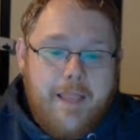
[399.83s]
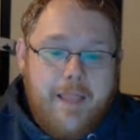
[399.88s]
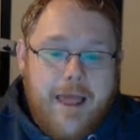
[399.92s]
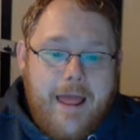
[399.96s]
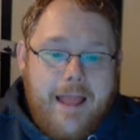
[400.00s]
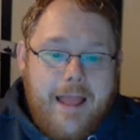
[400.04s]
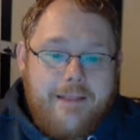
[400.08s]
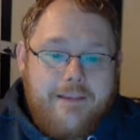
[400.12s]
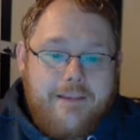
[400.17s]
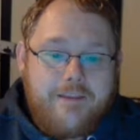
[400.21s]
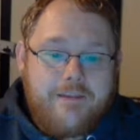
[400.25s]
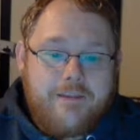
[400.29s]

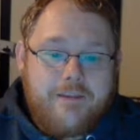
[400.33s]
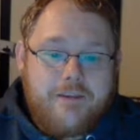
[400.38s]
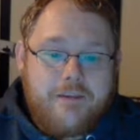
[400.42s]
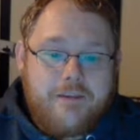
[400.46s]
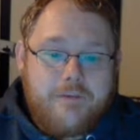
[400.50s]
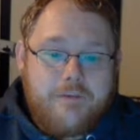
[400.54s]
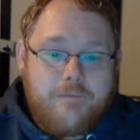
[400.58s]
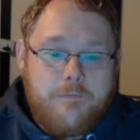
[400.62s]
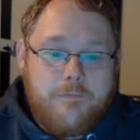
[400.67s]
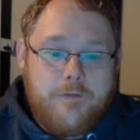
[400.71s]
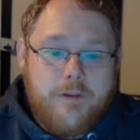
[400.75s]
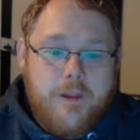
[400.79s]
and
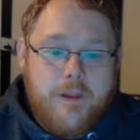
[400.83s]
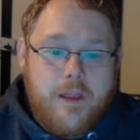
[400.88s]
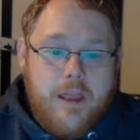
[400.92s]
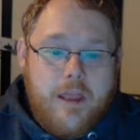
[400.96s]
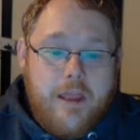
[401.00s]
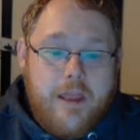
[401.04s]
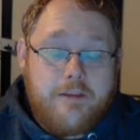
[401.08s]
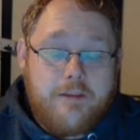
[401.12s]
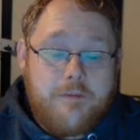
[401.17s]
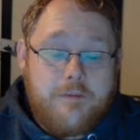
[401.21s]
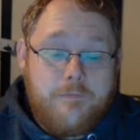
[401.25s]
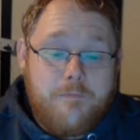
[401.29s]

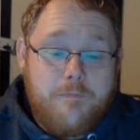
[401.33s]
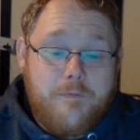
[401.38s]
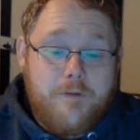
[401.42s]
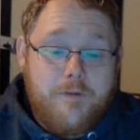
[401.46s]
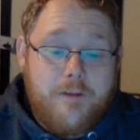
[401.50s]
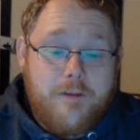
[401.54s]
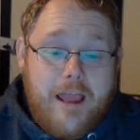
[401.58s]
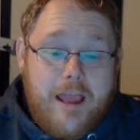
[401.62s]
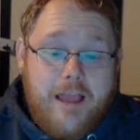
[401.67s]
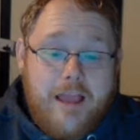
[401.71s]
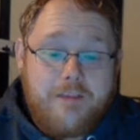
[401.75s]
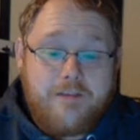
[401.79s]
it
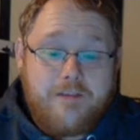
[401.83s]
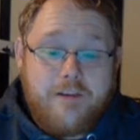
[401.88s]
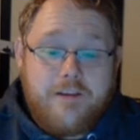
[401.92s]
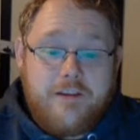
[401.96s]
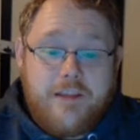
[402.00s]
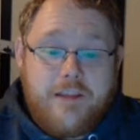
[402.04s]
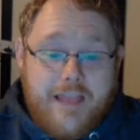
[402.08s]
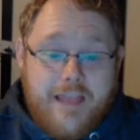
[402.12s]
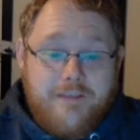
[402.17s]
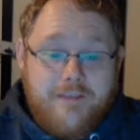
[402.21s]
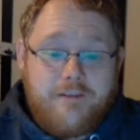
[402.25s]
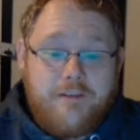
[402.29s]
has an
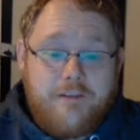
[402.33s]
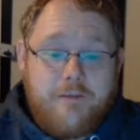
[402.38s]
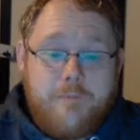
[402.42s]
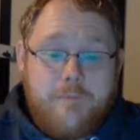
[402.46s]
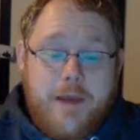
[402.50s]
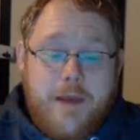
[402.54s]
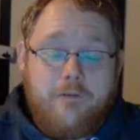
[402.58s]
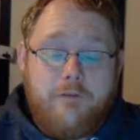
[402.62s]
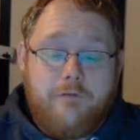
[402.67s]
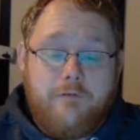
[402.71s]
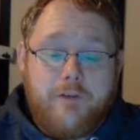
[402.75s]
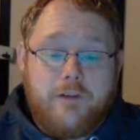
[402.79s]
enter the
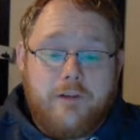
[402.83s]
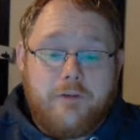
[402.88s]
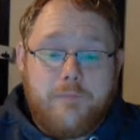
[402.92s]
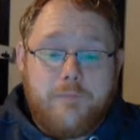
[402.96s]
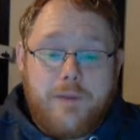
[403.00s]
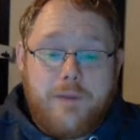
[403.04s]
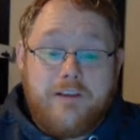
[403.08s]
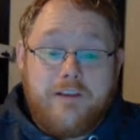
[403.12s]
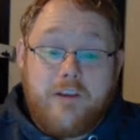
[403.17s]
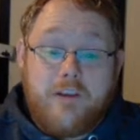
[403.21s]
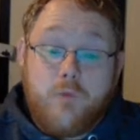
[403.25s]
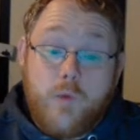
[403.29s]
battlefield
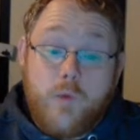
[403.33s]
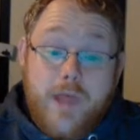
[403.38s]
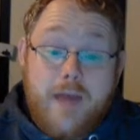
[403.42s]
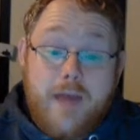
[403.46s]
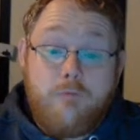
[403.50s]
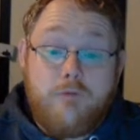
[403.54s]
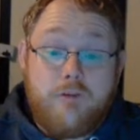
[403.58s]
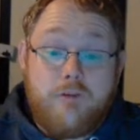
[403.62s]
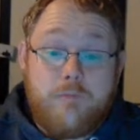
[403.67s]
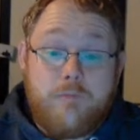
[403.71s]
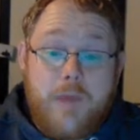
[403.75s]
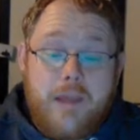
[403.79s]
ability
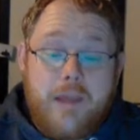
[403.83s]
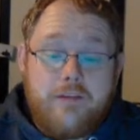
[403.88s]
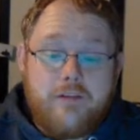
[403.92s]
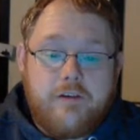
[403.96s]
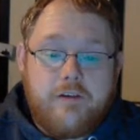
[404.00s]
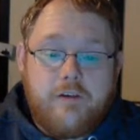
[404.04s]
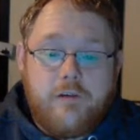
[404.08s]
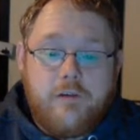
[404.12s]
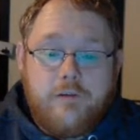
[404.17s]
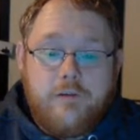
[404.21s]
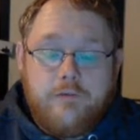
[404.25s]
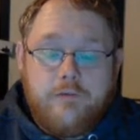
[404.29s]
without
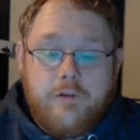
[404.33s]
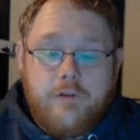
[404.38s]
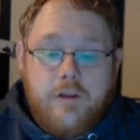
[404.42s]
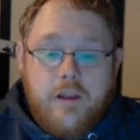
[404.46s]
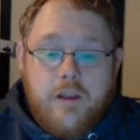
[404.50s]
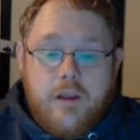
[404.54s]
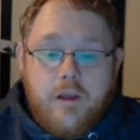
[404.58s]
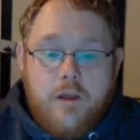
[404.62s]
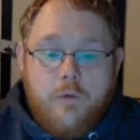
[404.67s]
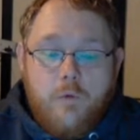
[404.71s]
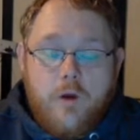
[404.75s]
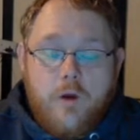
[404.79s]
spectacle,
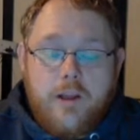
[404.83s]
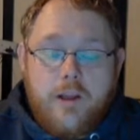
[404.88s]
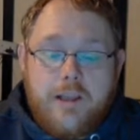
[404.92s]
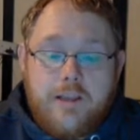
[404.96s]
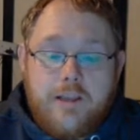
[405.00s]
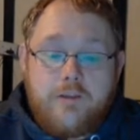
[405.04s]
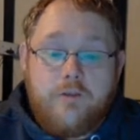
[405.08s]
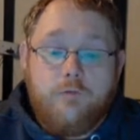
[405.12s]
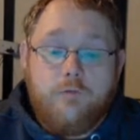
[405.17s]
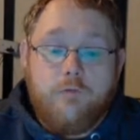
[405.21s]
where it lets you